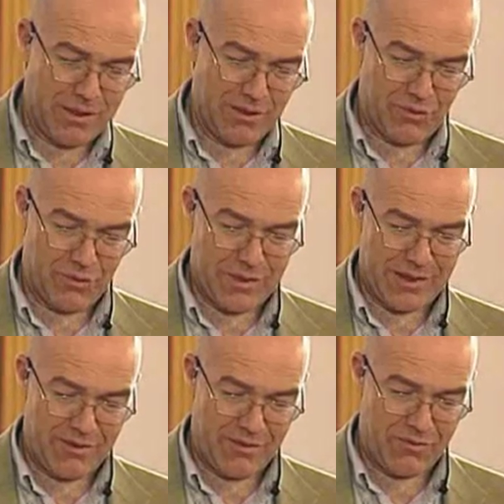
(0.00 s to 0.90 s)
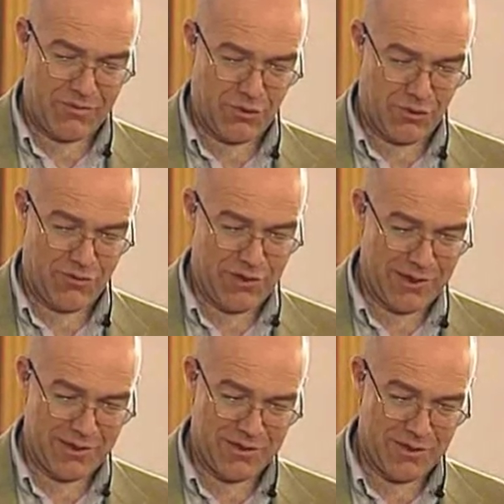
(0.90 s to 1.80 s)
of the
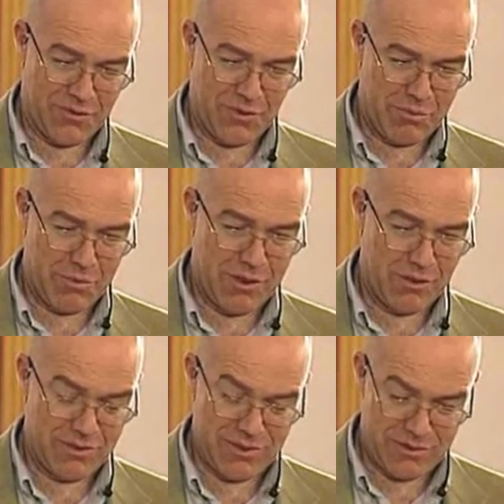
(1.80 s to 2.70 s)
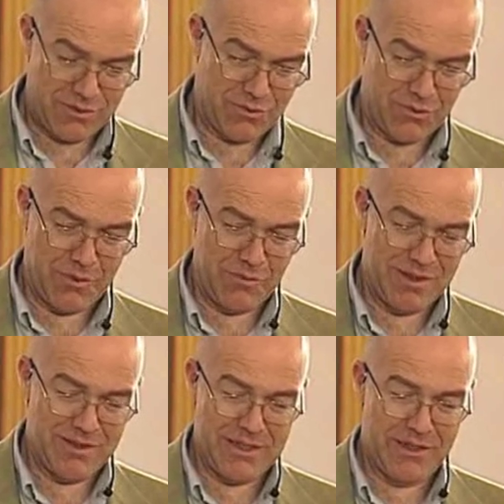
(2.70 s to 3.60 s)
forefathers of hypnosis, was from
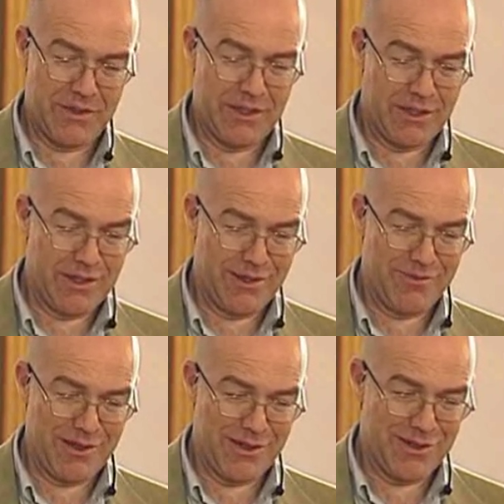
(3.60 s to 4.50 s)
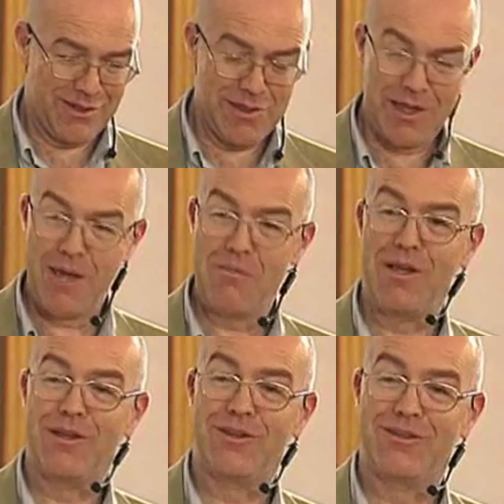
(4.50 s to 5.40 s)
this area. He even got his name
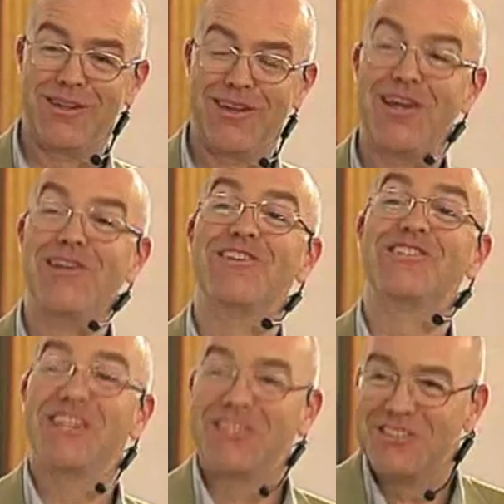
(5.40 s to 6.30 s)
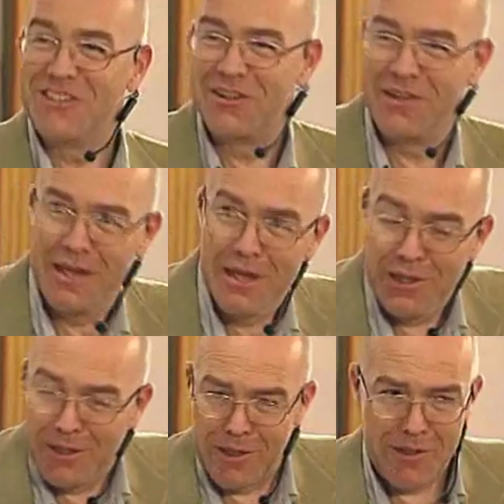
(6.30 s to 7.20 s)
into the English dictionary,
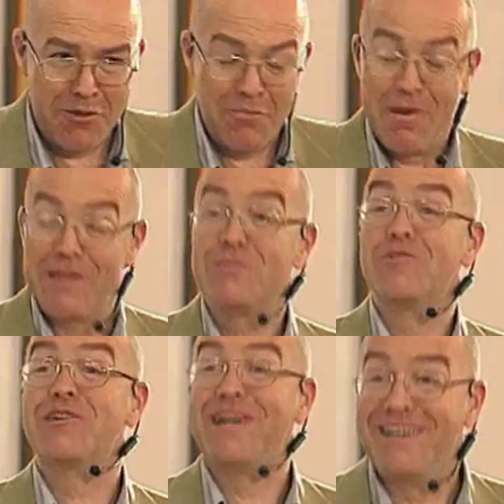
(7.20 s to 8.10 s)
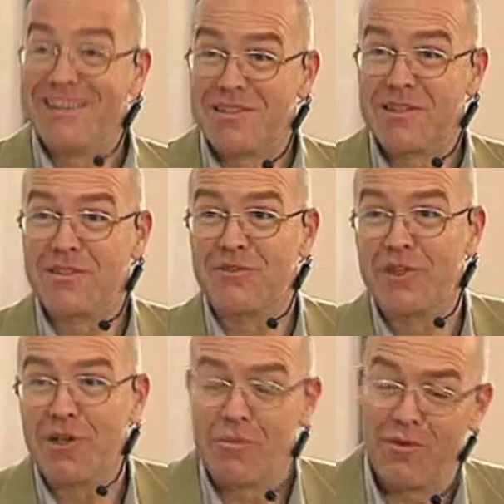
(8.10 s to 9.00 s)
to mesmerize as a
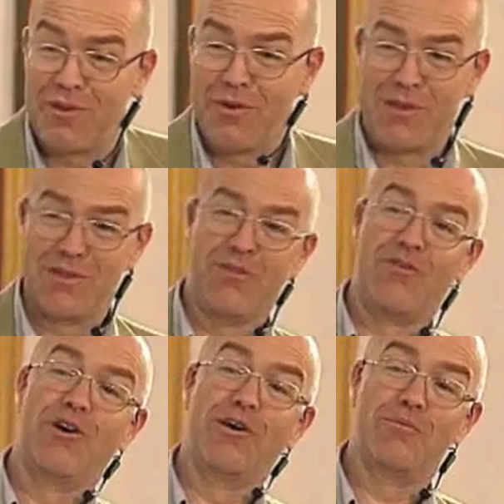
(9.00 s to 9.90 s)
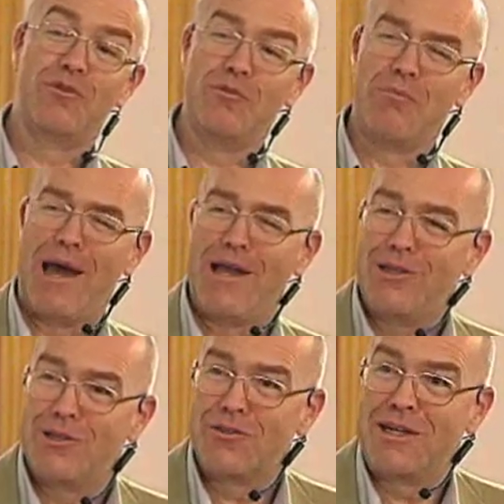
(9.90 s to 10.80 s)
verb. If there was a verb to
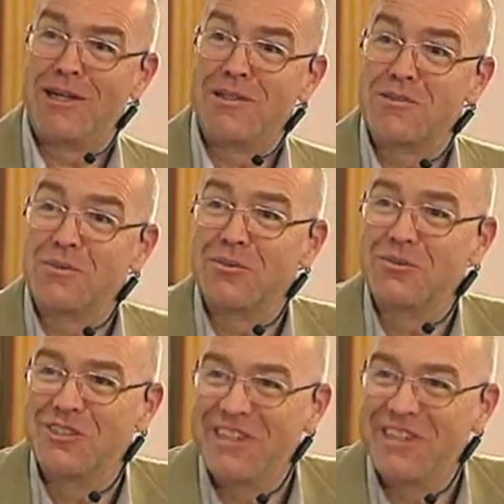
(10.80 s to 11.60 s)
bandlerize, what would you